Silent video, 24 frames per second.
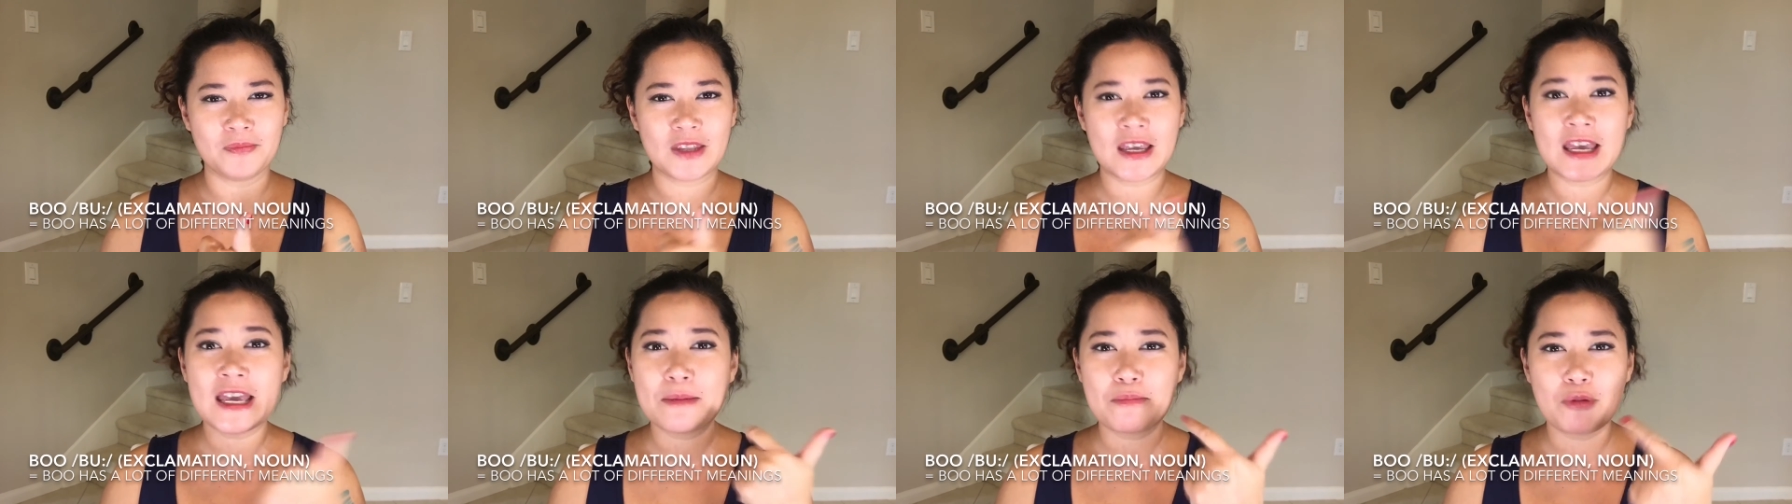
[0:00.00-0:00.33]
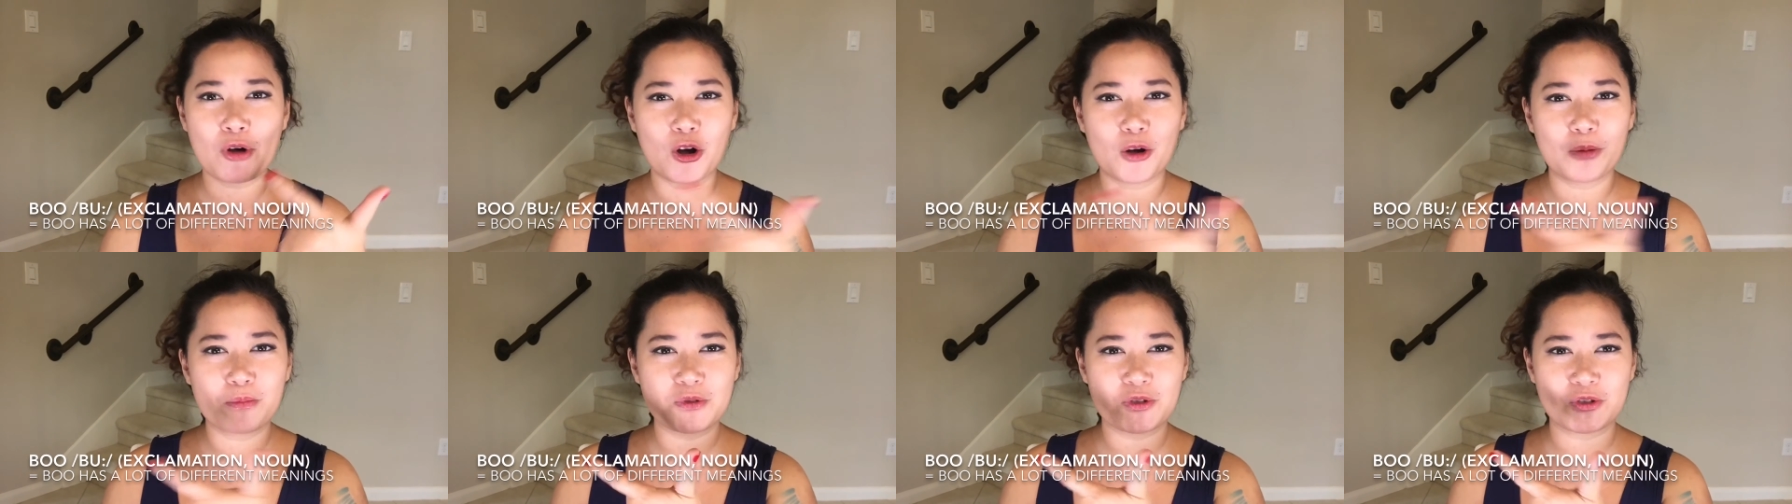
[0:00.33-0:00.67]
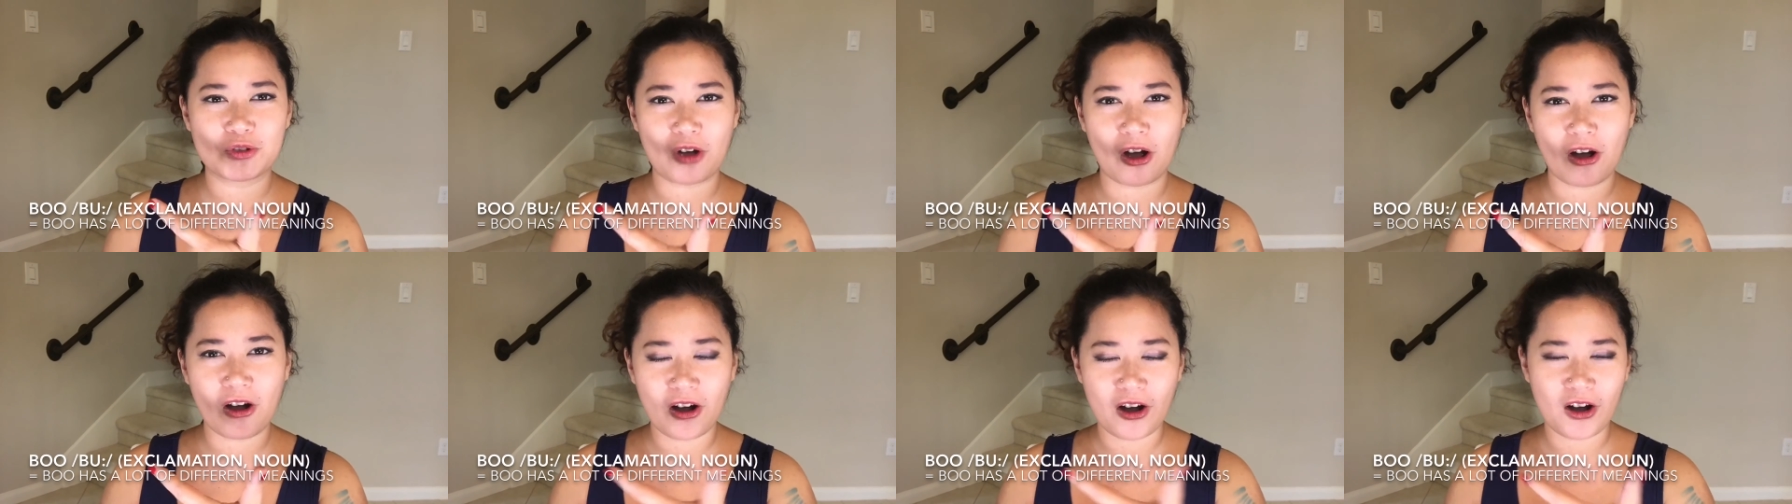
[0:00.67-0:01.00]
hip hop
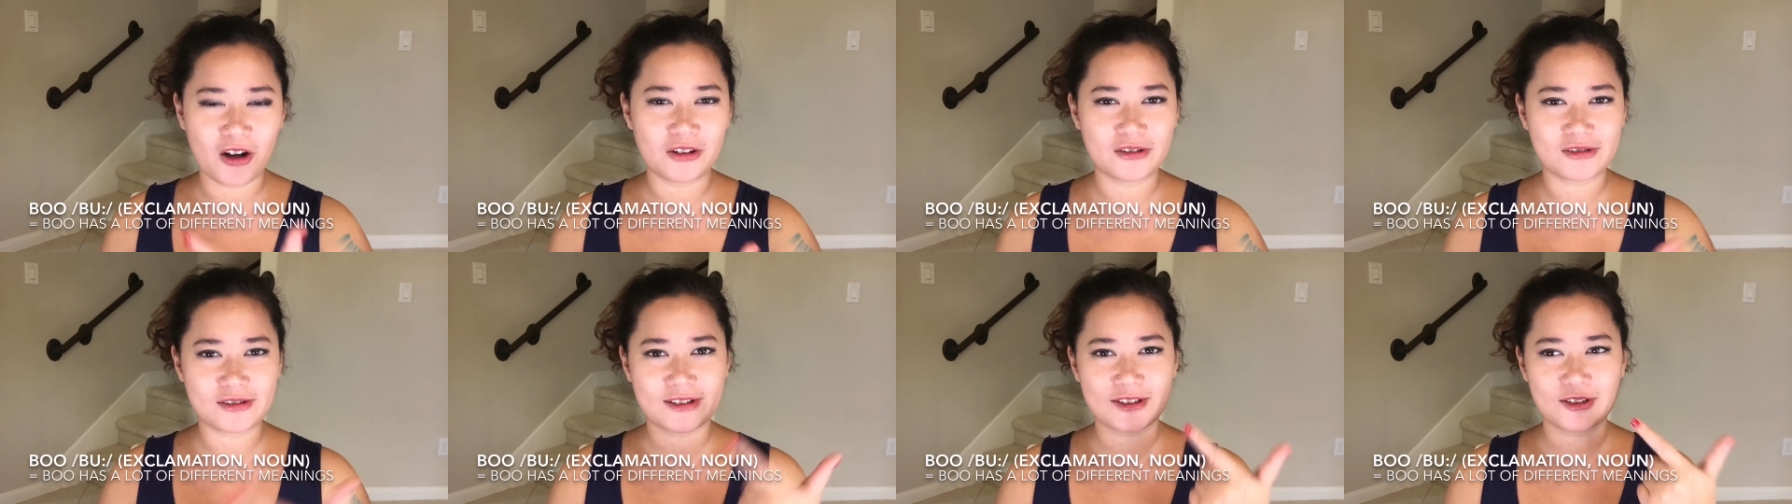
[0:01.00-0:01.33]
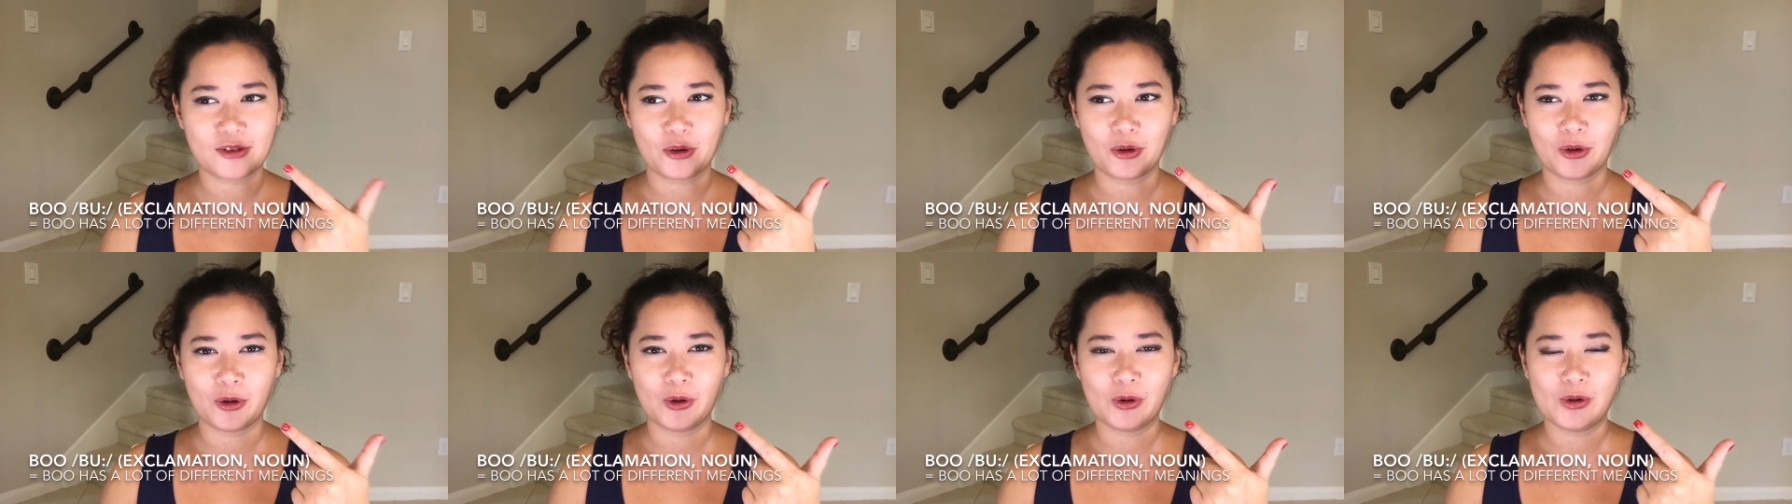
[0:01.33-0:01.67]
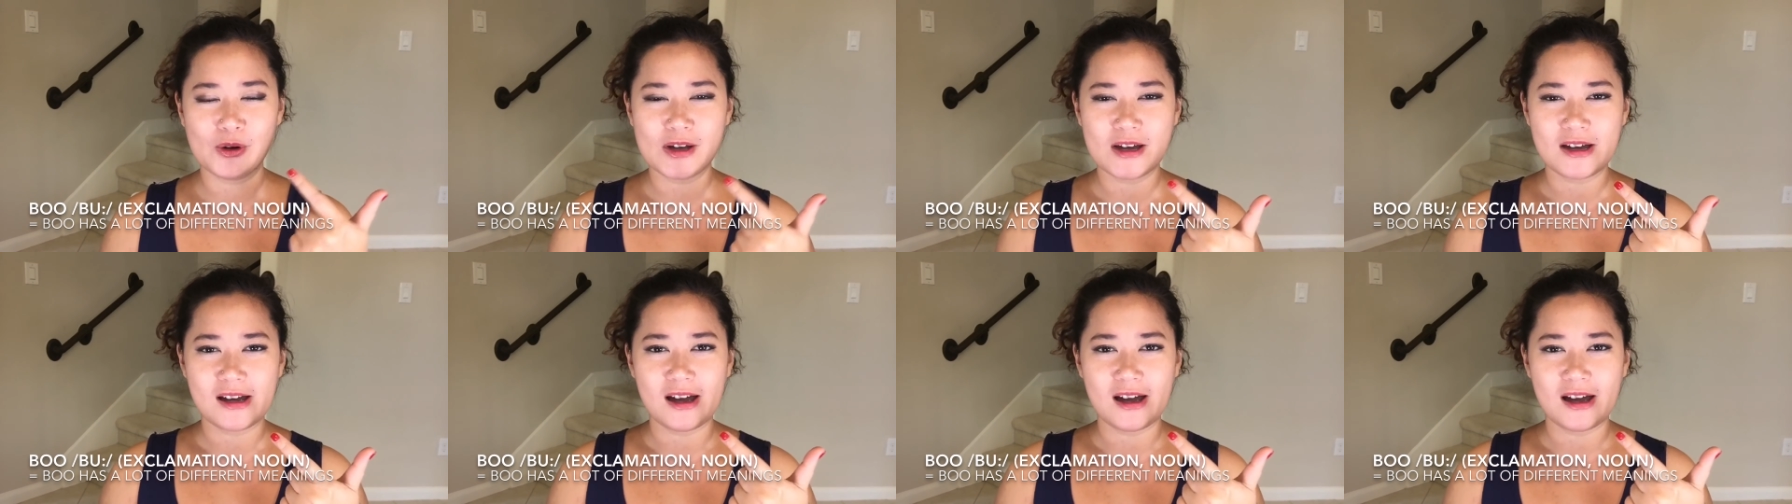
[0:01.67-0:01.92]
songs or